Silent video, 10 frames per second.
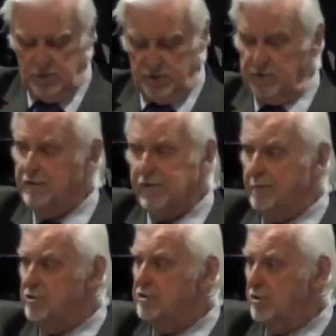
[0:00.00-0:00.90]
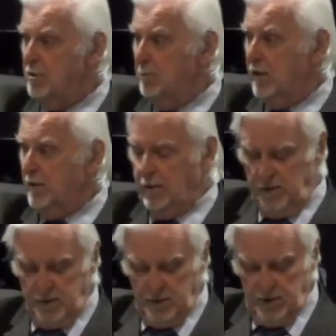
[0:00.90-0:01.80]
There's all times he shared the blood.
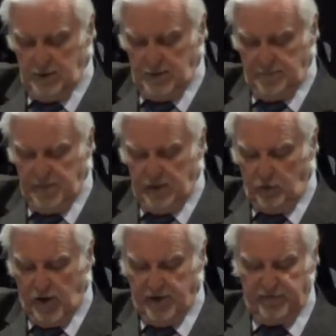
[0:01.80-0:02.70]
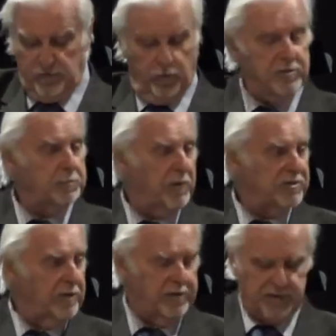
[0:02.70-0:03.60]
Crown of thorns
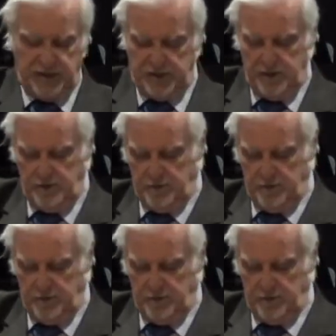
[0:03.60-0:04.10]
pressed on his head.